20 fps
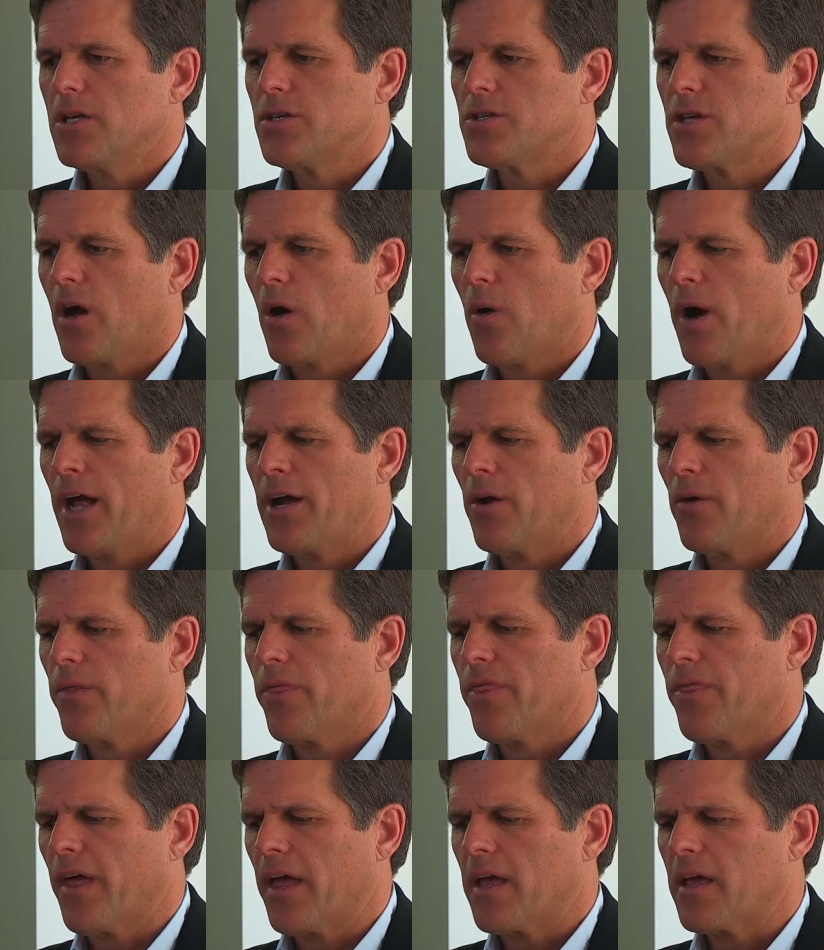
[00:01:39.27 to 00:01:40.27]
So I don't
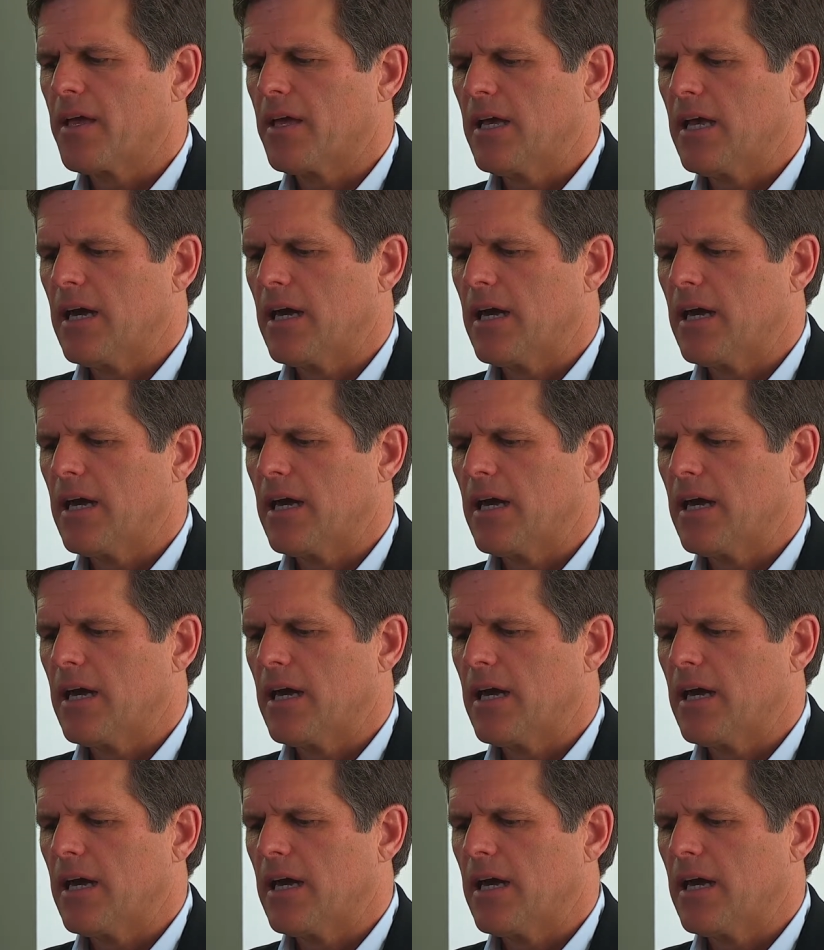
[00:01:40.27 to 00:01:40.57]
think